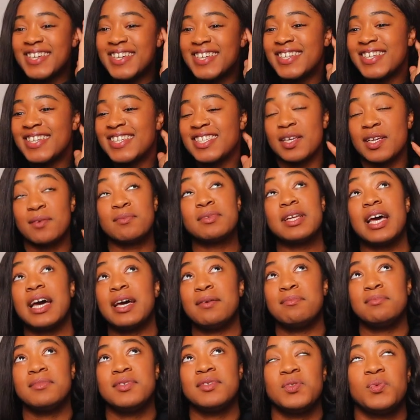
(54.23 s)

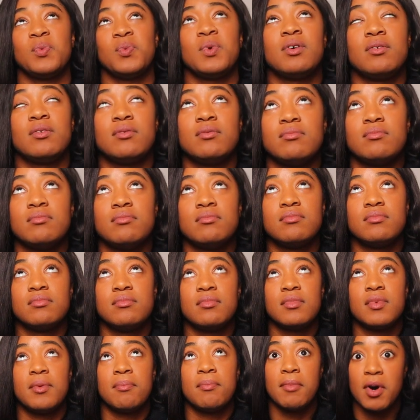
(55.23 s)
Sometimes, well,
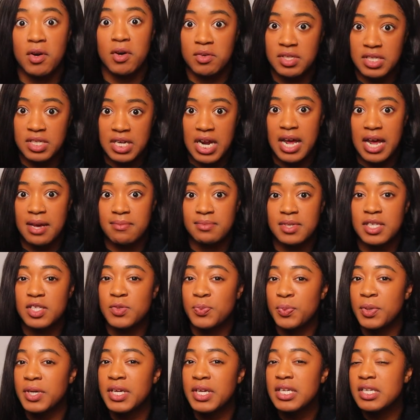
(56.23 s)
most times, it's
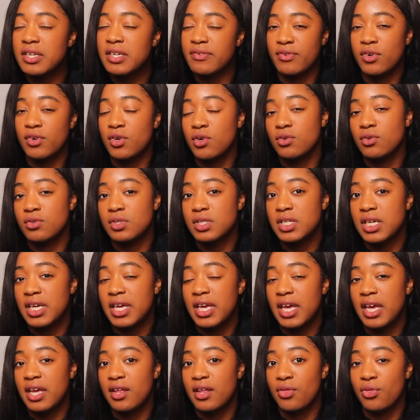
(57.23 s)
pretty difficult to
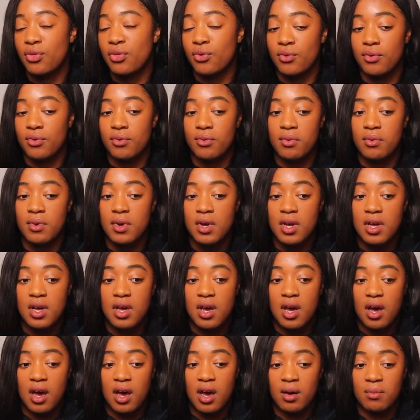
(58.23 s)
get through
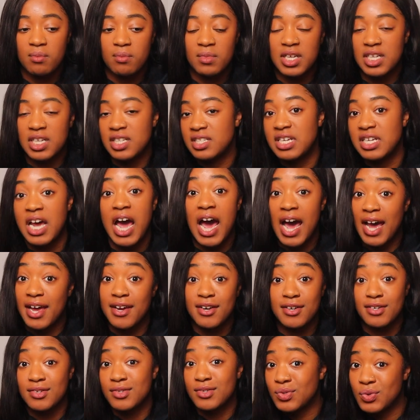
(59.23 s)
um, an entire
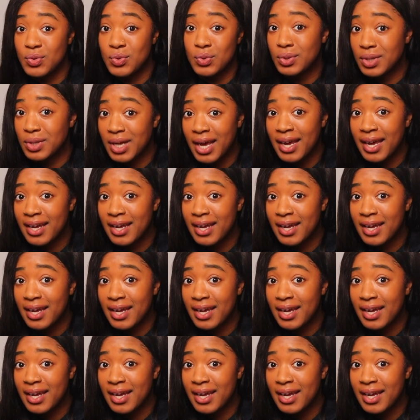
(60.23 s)
school day.